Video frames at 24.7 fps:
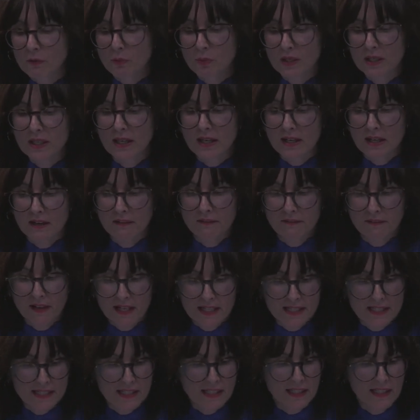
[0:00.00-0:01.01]
we are
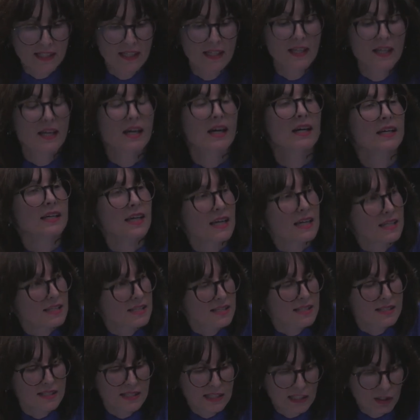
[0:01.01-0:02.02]
fighting
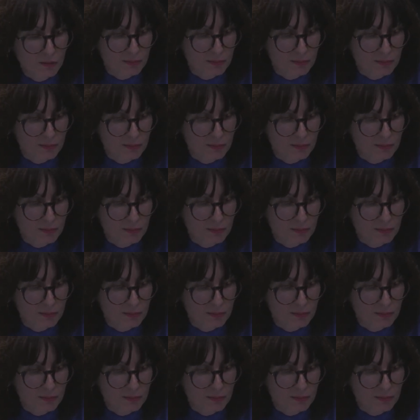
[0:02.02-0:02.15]
against the